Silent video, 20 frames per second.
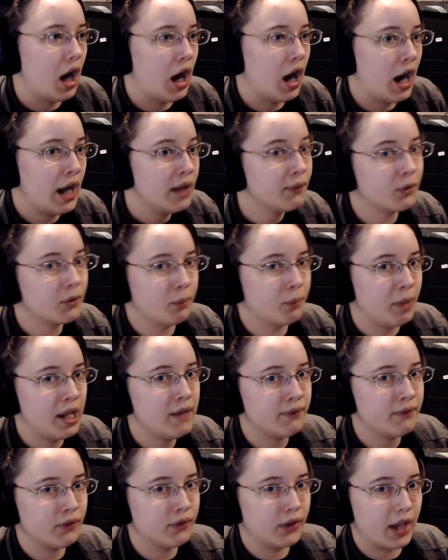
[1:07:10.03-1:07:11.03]
I have to
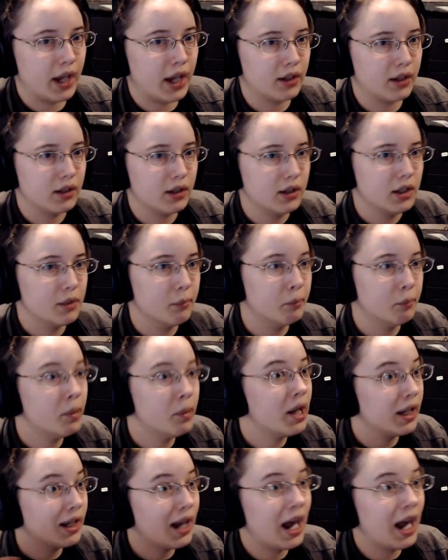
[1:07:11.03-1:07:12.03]
pay for that.
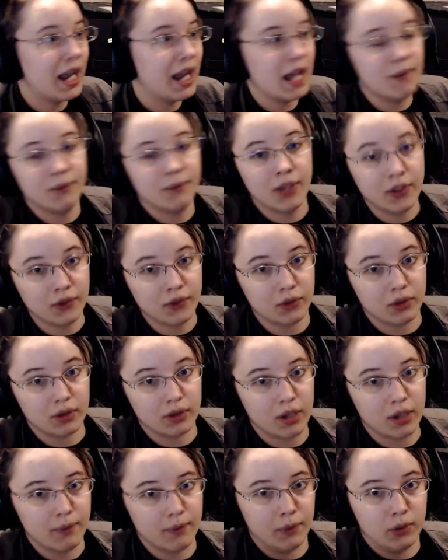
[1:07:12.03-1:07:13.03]
But I have dental
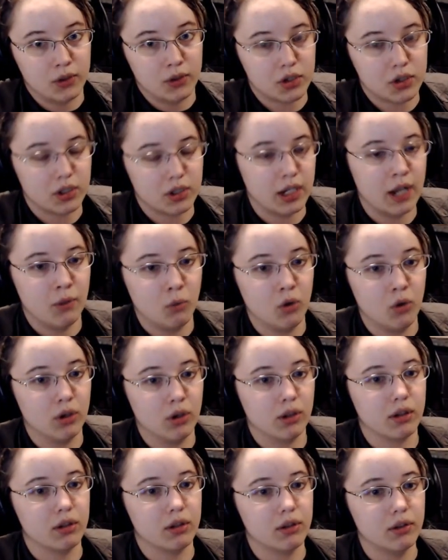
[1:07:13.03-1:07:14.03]
coverage at
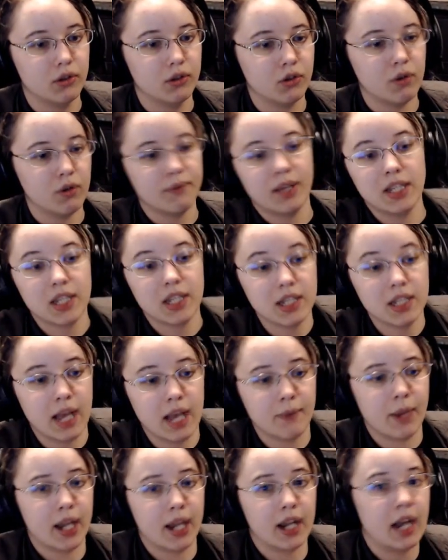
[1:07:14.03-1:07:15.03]
work. So if I didn't
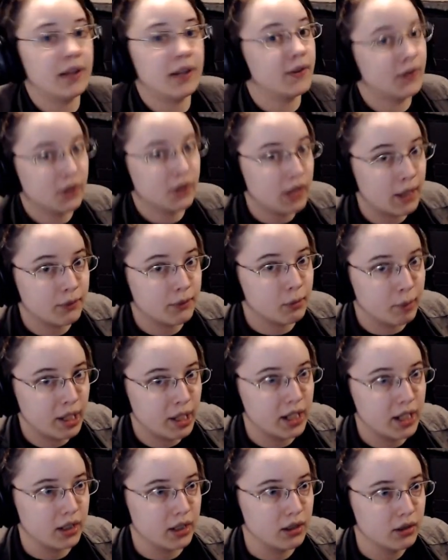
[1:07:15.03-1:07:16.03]
have that, I'd still have to
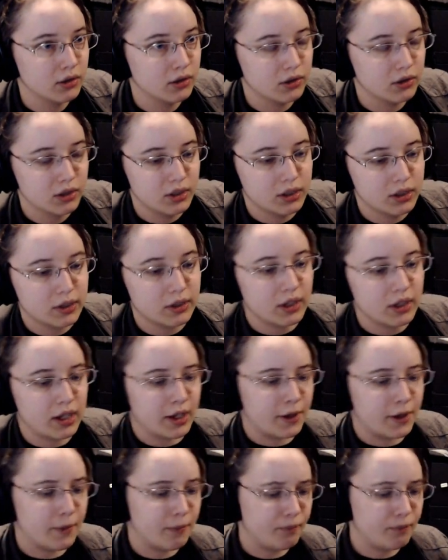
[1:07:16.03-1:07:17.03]
pay.
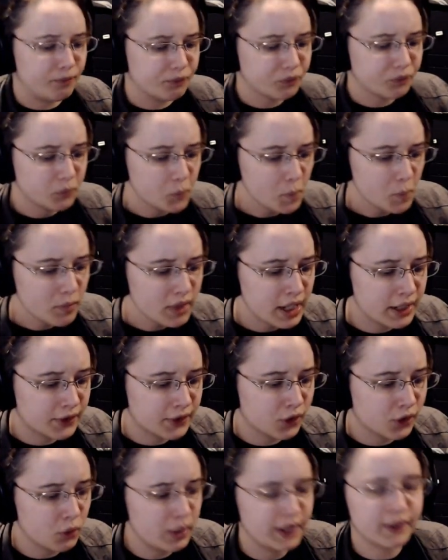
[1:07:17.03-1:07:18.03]
And
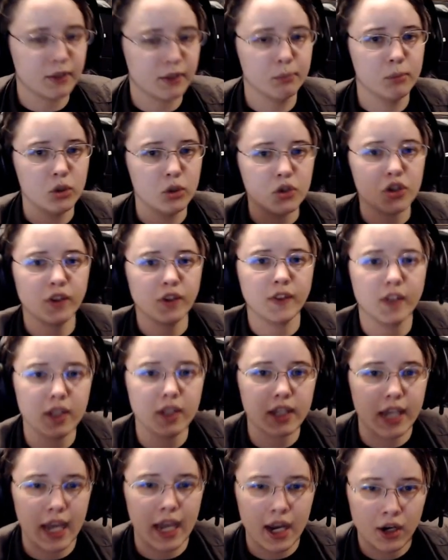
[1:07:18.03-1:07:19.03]
so it's
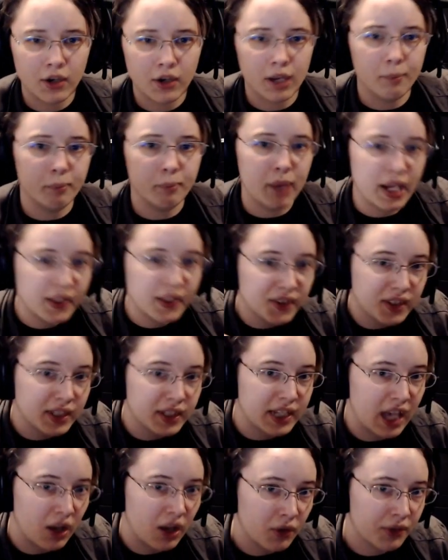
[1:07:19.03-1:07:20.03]
emergency care and
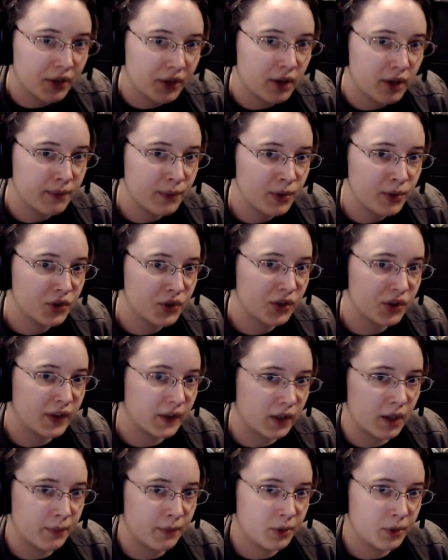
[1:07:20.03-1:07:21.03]
basic health coverage
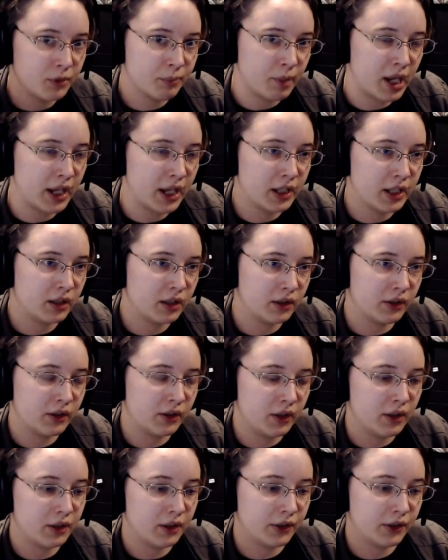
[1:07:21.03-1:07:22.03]
that's covered by
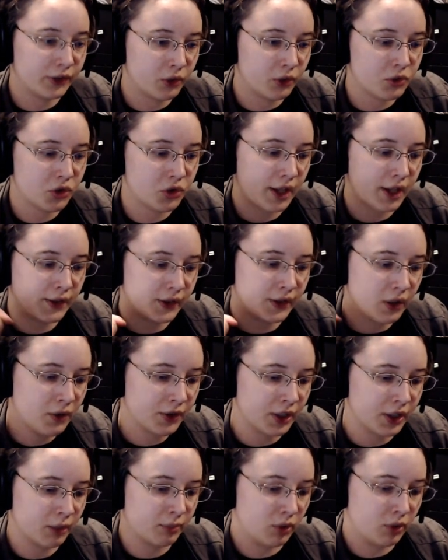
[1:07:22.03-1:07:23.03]
the socialized health
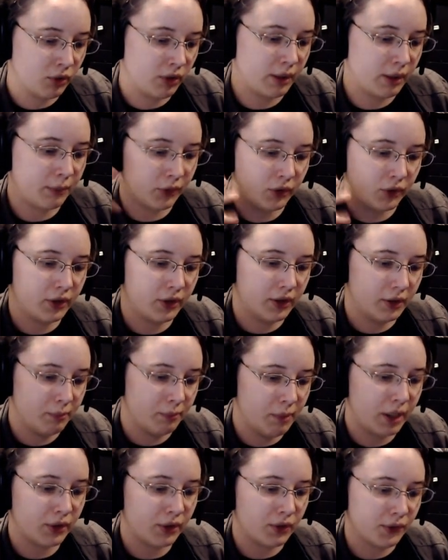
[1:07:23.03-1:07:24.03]
care program, so the
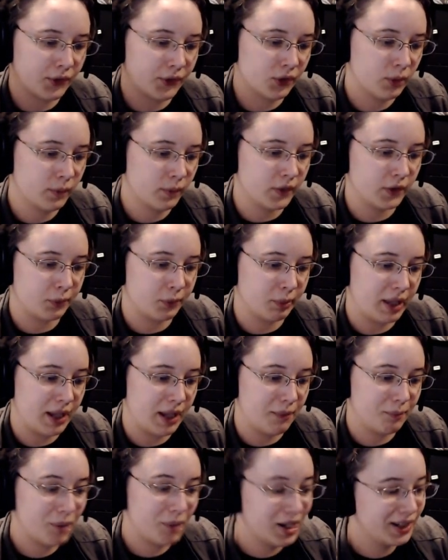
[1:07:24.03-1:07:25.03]
medical services
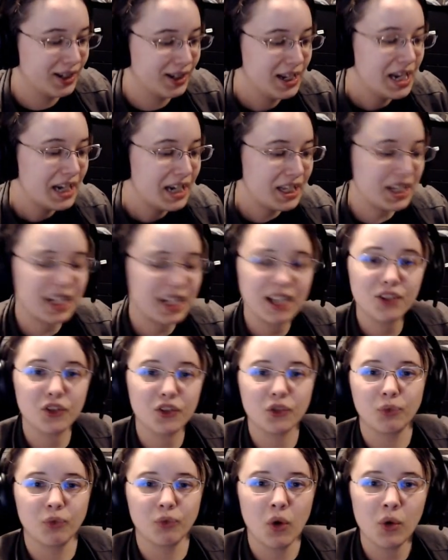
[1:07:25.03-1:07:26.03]
plan. But you can't
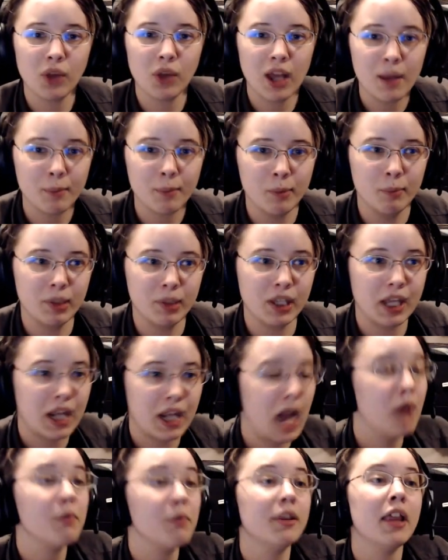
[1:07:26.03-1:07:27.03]
just roll up and be like,
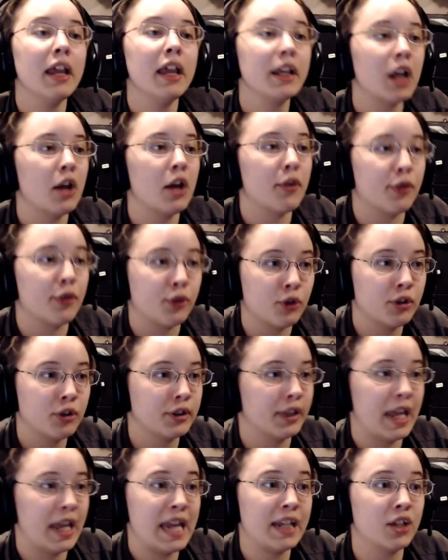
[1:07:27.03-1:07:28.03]
I would like a
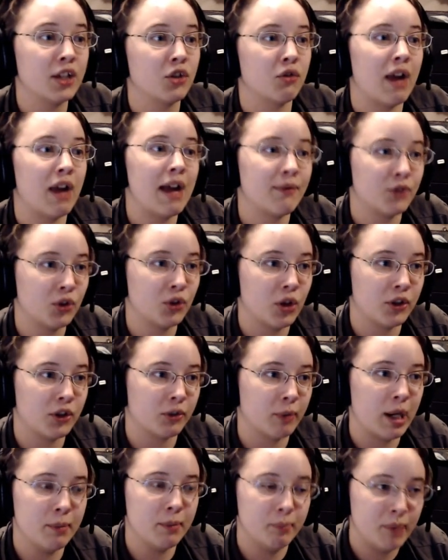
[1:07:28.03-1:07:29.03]
third leg grafted
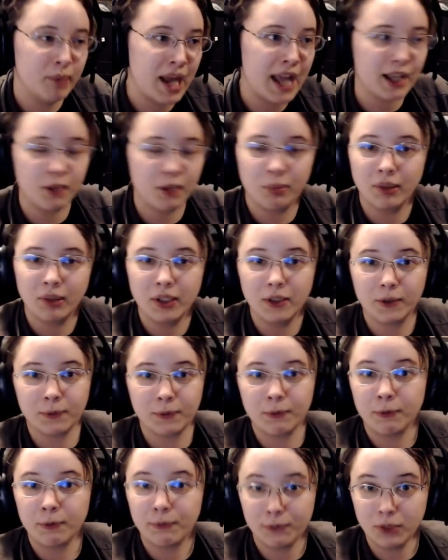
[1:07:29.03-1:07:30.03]
onto my back, please,
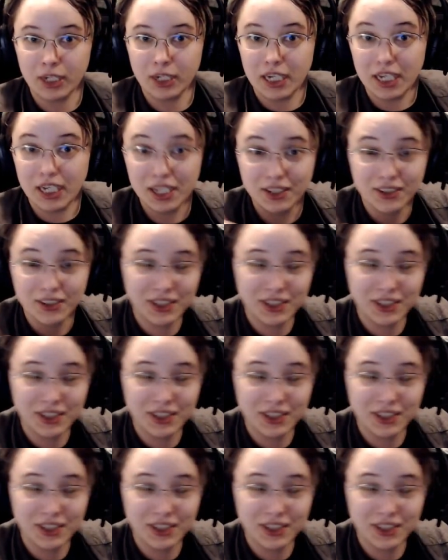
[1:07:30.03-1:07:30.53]
for free.